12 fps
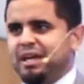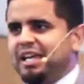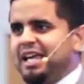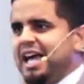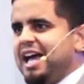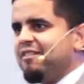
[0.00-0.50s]

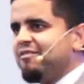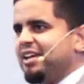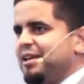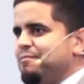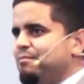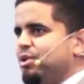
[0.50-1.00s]
may have
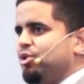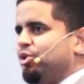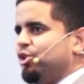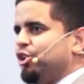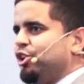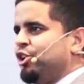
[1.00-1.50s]
a
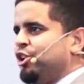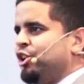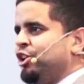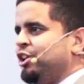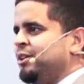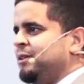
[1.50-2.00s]

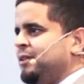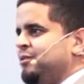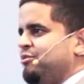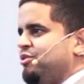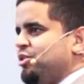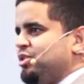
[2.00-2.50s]
more
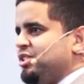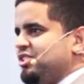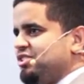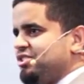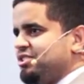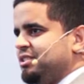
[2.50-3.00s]

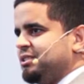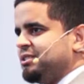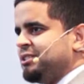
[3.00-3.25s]
focused